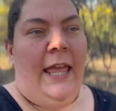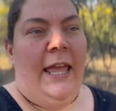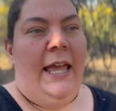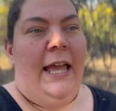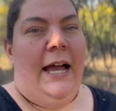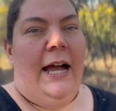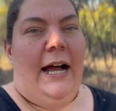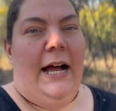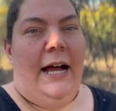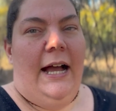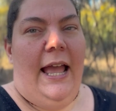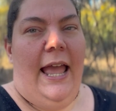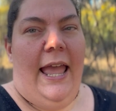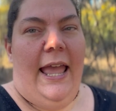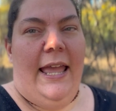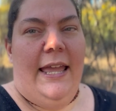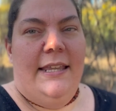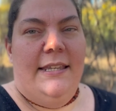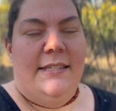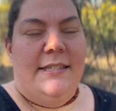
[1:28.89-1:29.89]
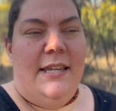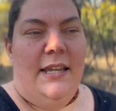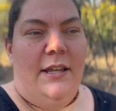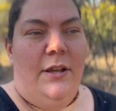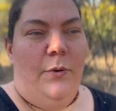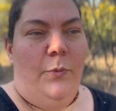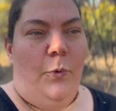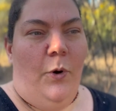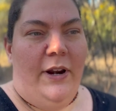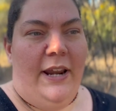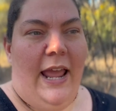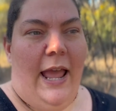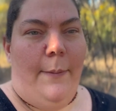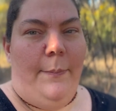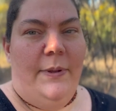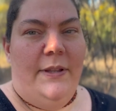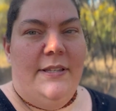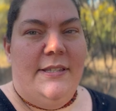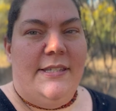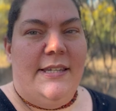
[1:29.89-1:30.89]
And what
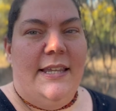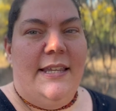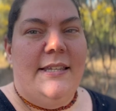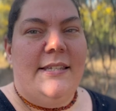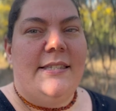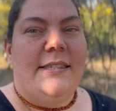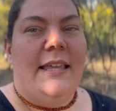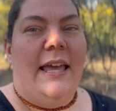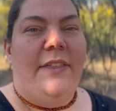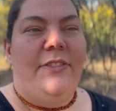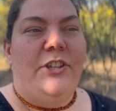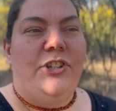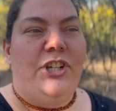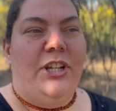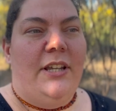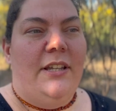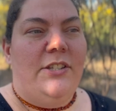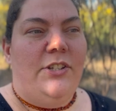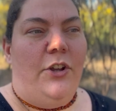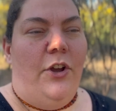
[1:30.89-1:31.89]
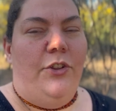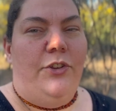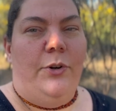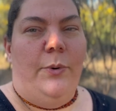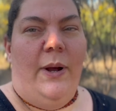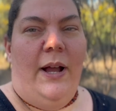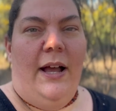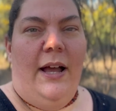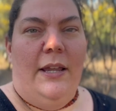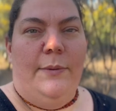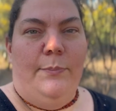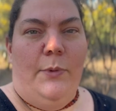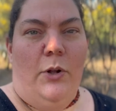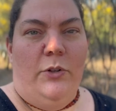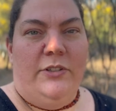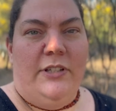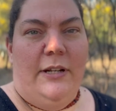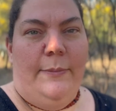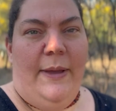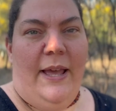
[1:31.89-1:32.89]
happens is that the chickens go through a hard
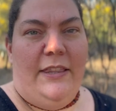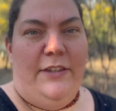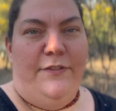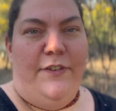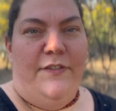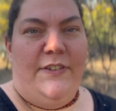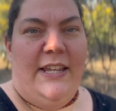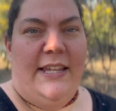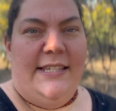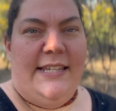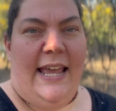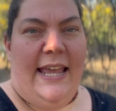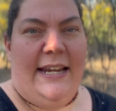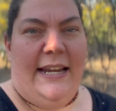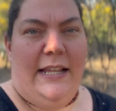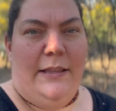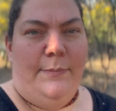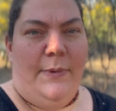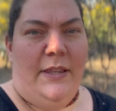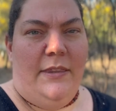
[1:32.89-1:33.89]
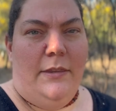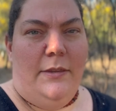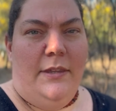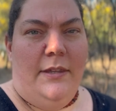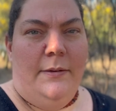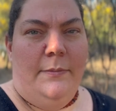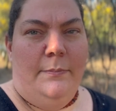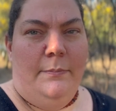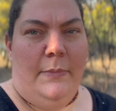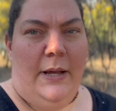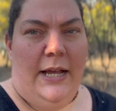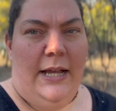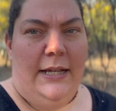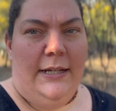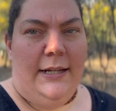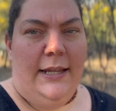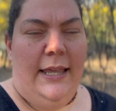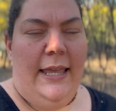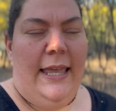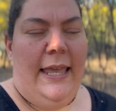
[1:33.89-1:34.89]
molt at about the 15 to 18 month
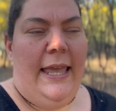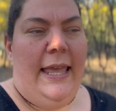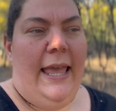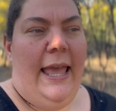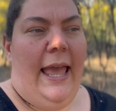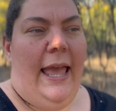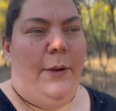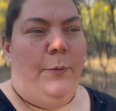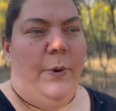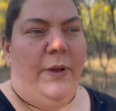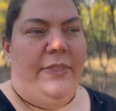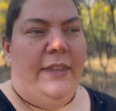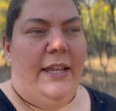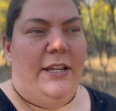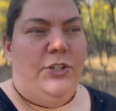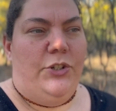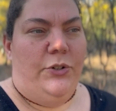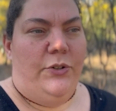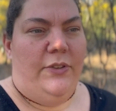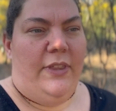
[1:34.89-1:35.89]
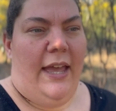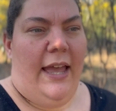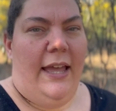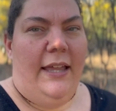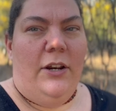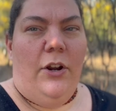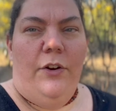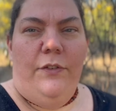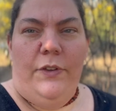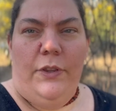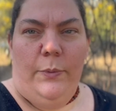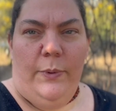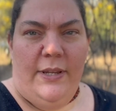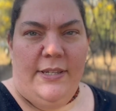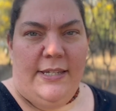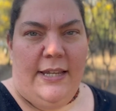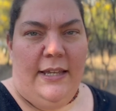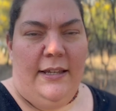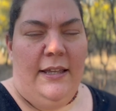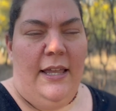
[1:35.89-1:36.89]
mark, and when they do that over the
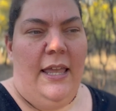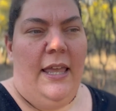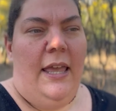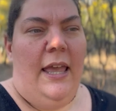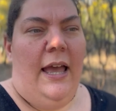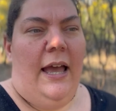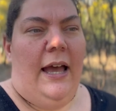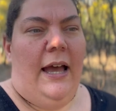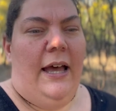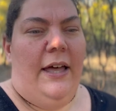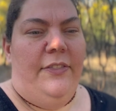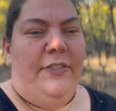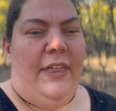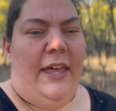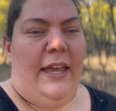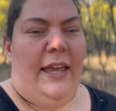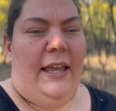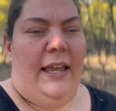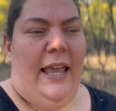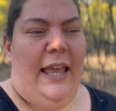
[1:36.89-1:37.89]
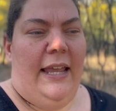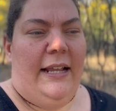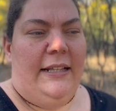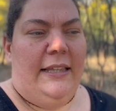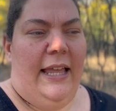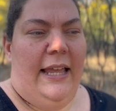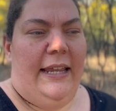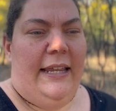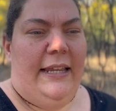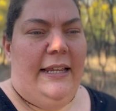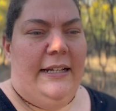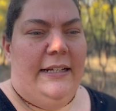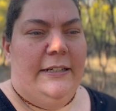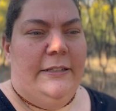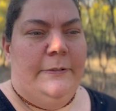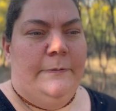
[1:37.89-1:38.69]
winter, the egg laying